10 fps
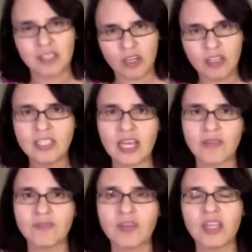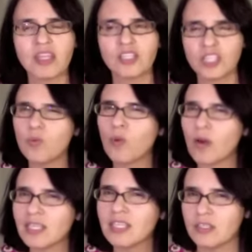herself that she
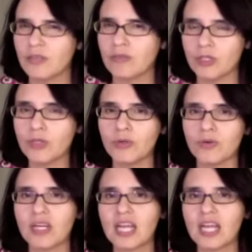wanted to too.